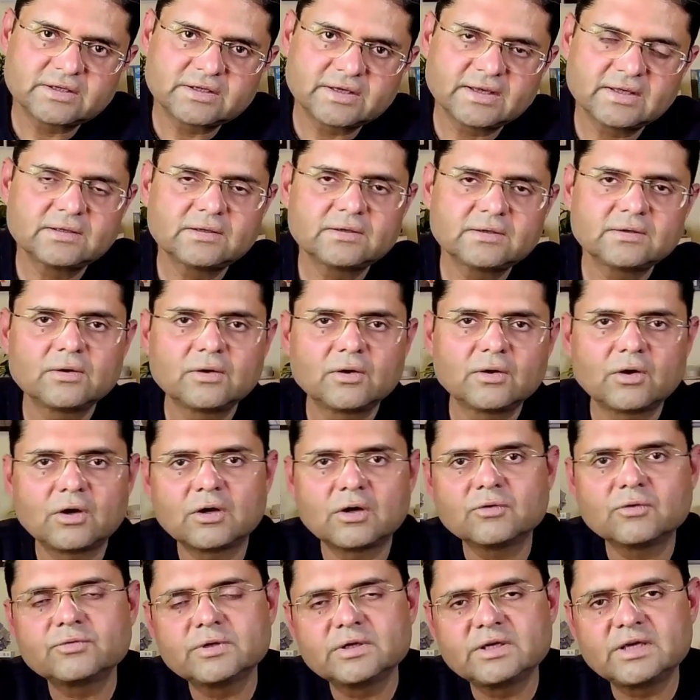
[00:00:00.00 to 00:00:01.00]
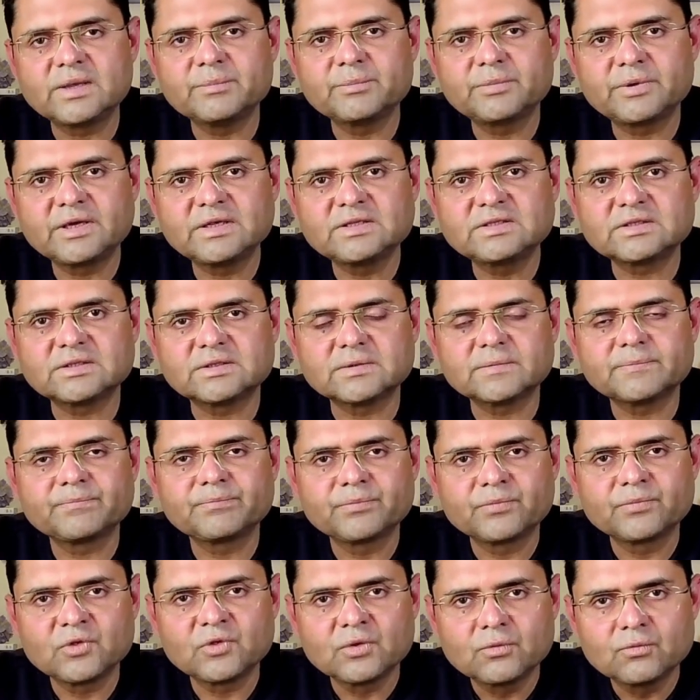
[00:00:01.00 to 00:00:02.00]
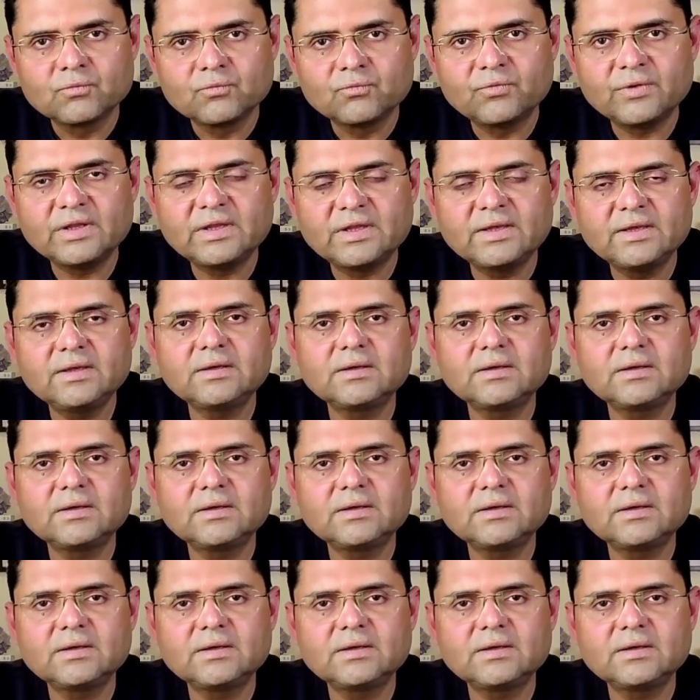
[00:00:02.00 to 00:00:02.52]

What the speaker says: increasing trend of temperature